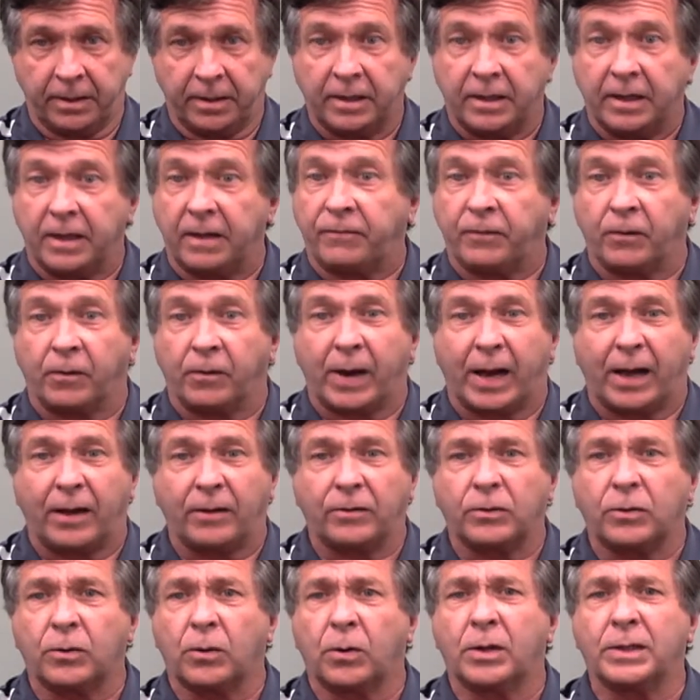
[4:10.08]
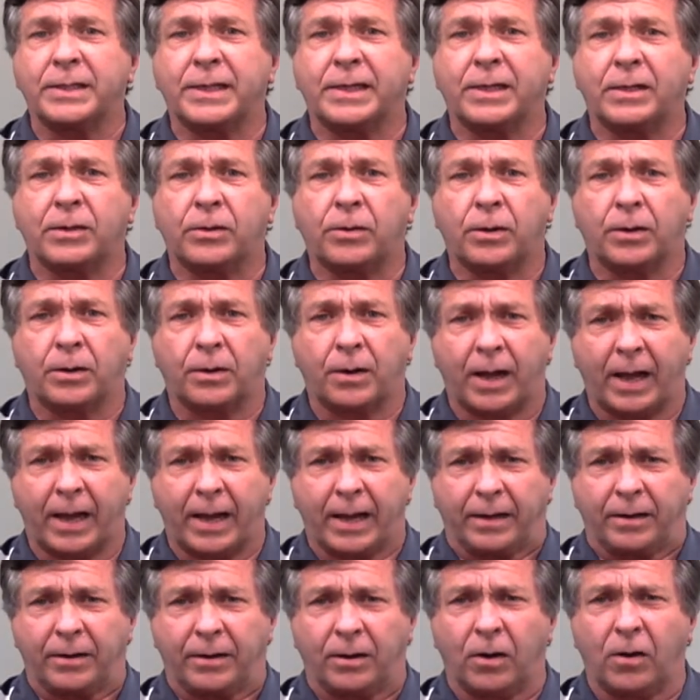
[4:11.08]
If you're outdoors in good
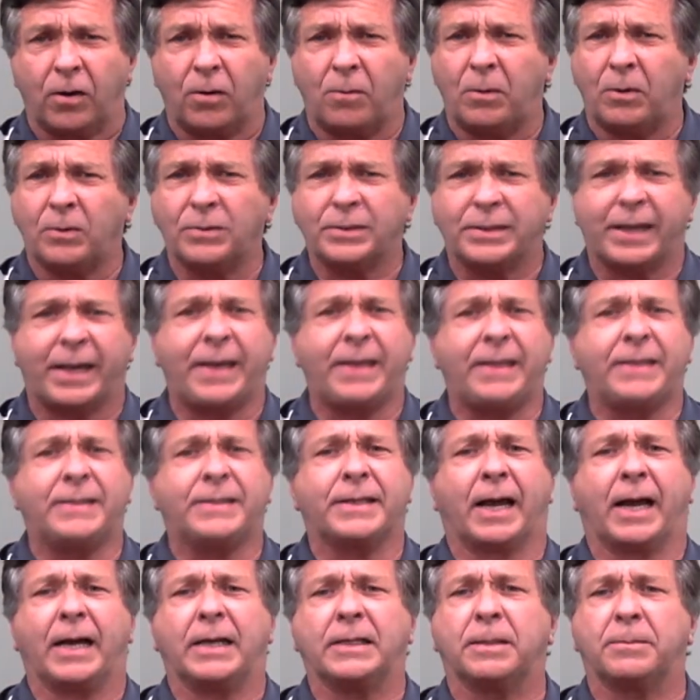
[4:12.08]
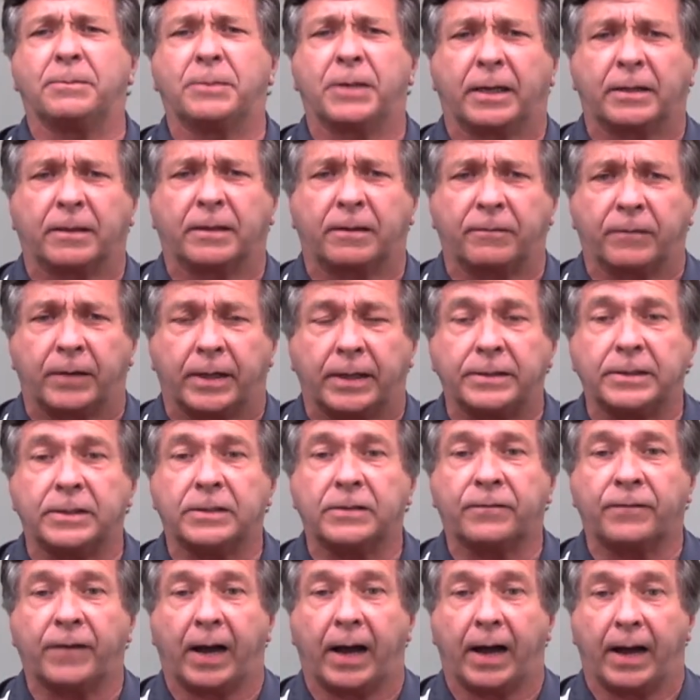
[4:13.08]
light, almost any size objective lens
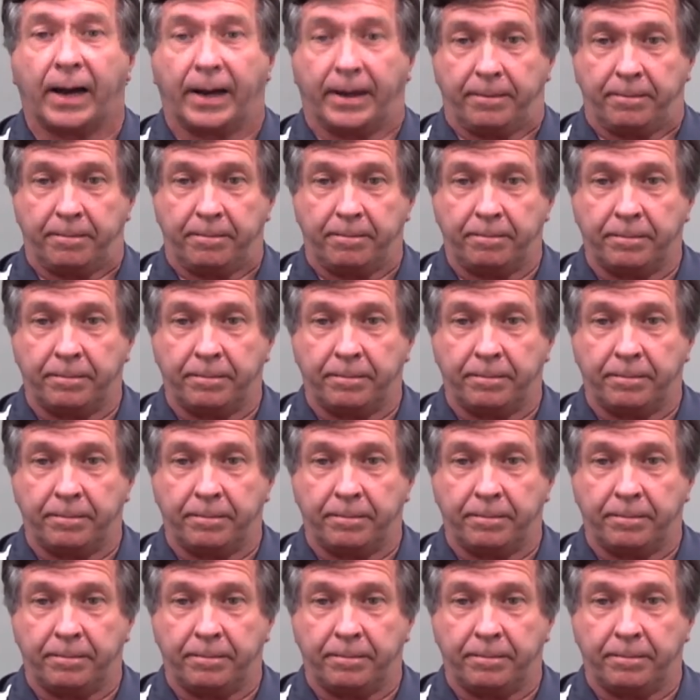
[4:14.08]
is fine.